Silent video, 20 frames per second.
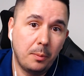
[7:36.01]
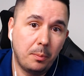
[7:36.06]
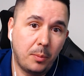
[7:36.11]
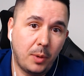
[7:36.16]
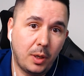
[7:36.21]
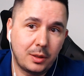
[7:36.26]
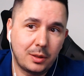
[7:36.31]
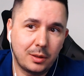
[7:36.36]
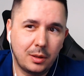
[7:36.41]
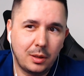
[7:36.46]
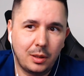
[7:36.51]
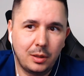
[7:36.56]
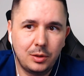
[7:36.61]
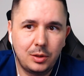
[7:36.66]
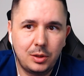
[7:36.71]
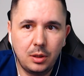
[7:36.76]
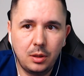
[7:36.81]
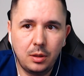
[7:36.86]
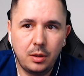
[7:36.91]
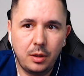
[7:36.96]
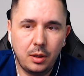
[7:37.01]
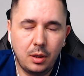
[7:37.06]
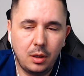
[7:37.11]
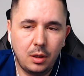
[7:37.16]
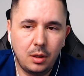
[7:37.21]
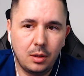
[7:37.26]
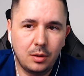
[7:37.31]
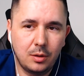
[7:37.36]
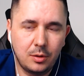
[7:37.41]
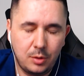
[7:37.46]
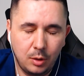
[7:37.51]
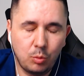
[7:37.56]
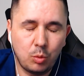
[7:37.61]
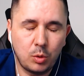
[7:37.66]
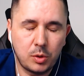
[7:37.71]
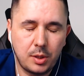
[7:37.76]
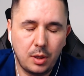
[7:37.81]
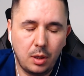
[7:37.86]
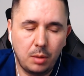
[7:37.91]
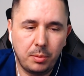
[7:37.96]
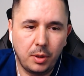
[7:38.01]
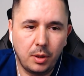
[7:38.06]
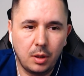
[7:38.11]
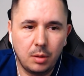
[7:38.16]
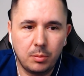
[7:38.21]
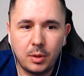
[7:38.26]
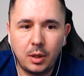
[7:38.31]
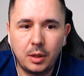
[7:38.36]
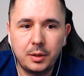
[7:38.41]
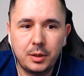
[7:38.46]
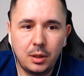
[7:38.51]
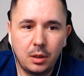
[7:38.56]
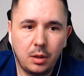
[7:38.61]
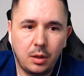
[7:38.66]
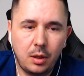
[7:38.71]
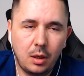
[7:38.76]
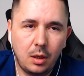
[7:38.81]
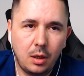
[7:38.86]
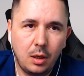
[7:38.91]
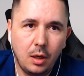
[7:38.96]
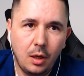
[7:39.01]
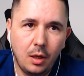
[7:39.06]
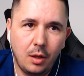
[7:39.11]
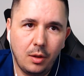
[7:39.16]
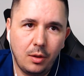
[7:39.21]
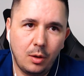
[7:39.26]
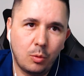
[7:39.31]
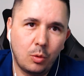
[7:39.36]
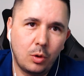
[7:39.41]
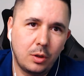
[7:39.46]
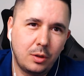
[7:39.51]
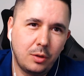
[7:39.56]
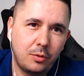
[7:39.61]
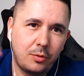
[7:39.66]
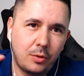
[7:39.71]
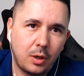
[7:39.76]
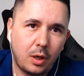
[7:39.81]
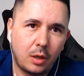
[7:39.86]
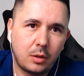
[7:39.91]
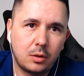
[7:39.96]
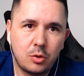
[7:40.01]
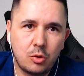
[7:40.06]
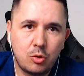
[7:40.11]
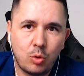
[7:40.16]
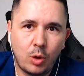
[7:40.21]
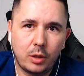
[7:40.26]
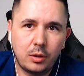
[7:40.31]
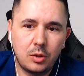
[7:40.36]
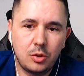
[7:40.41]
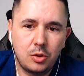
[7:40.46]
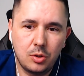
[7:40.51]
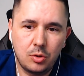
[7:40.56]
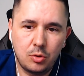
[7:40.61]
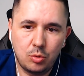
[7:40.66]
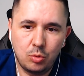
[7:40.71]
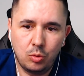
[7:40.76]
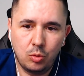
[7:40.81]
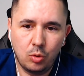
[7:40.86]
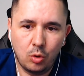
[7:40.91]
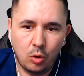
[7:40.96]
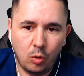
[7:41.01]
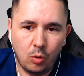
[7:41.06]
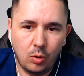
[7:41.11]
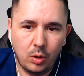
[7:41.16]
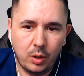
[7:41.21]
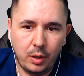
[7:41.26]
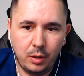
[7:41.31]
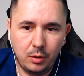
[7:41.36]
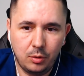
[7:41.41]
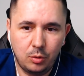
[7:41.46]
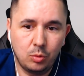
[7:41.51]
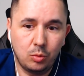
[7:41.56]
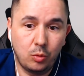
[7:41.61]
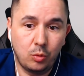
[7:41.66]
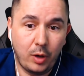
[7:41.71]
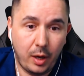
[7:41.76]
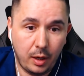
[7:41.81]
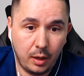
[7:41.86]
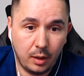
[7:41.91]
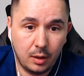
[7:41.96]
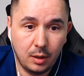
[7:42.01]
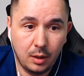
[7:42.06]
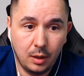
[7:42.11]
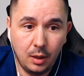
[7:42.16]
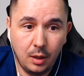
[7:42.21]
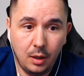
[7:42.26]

But until then, it was helping them. Until then, there were different other strategies to grow and to rank.